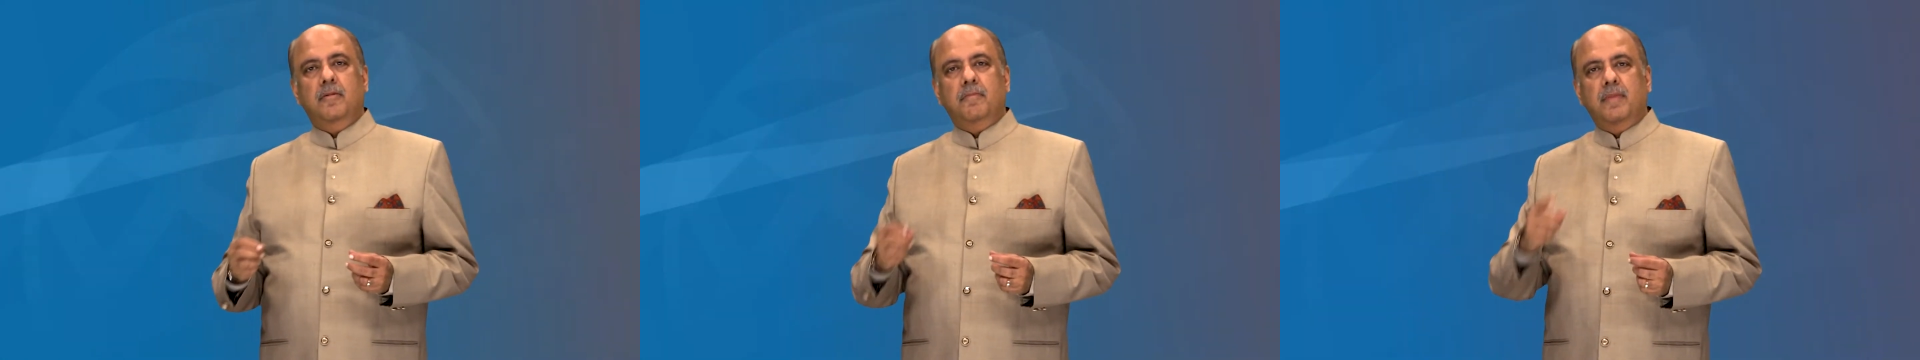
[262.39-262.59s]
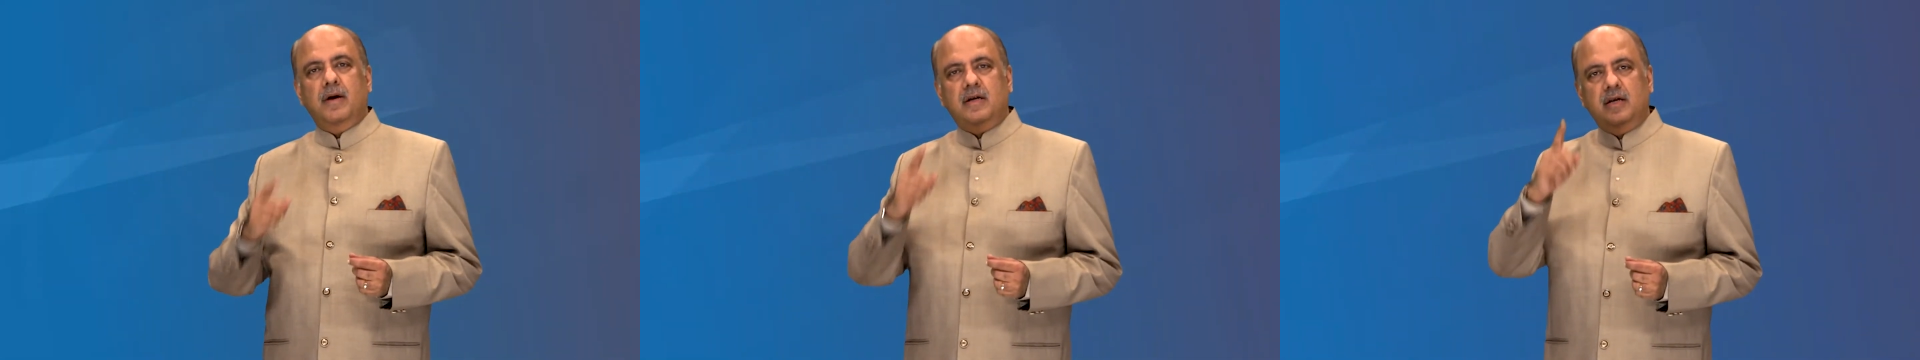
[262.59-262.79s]

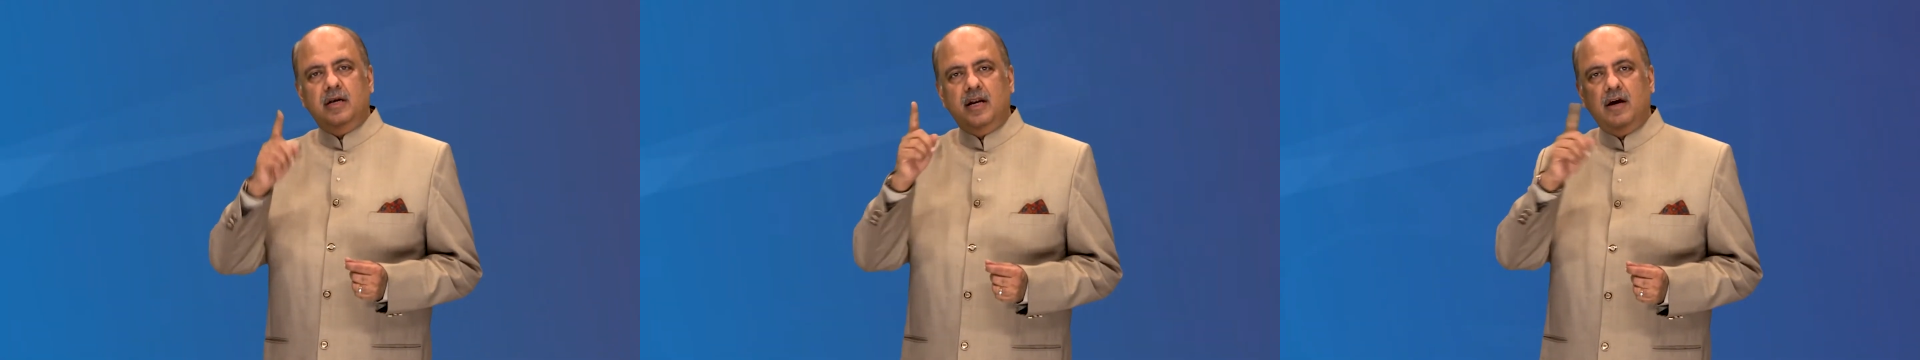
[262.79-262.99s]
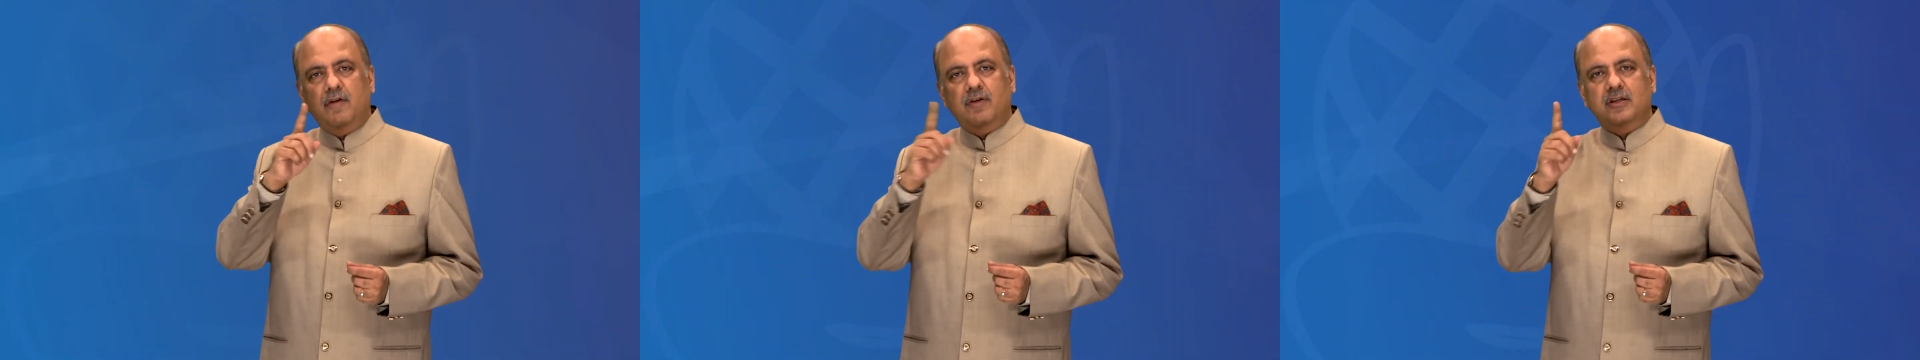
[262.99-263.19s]
but
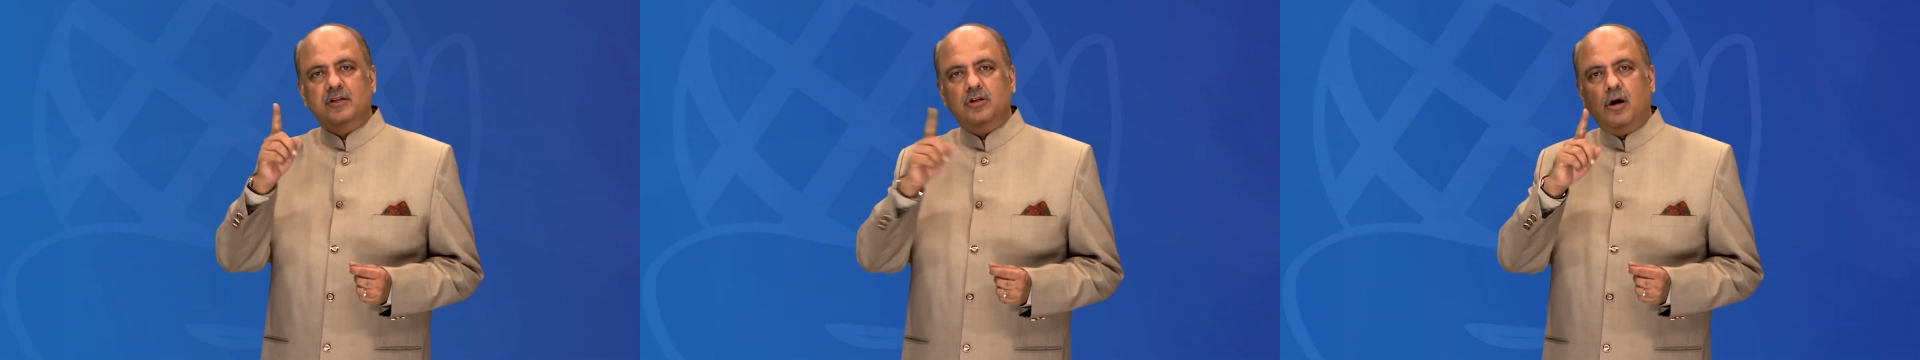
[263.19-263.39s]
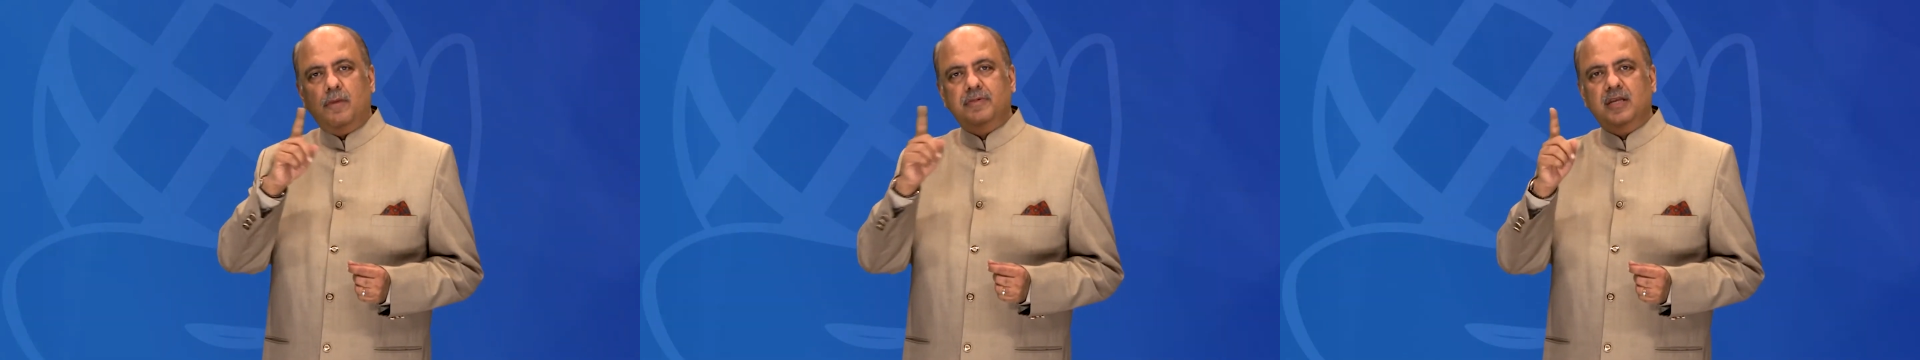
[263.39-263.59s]
never
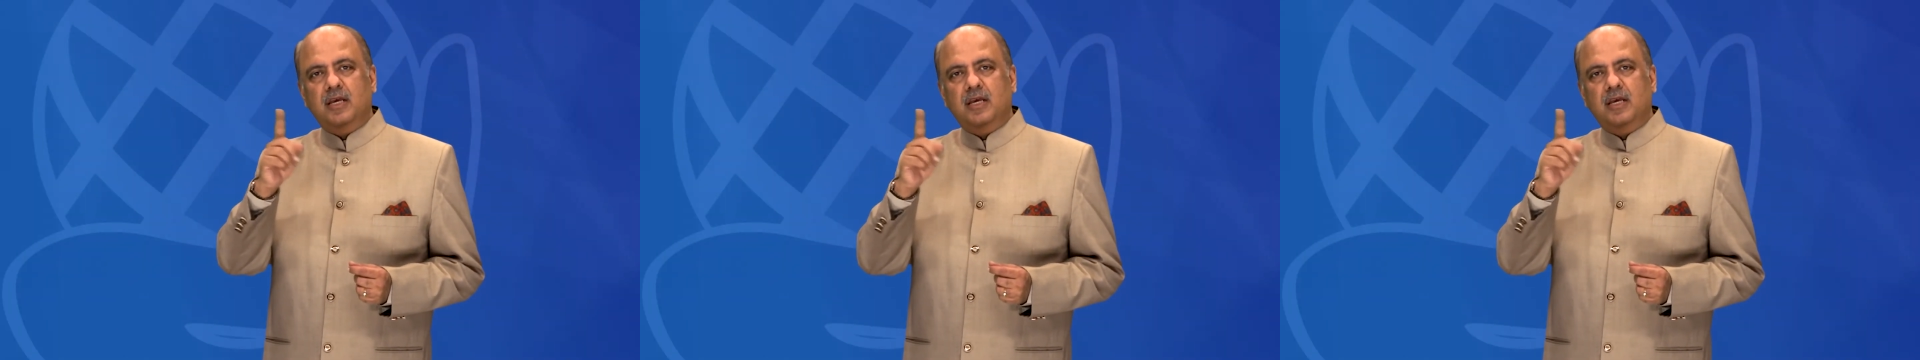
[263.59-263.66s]
stop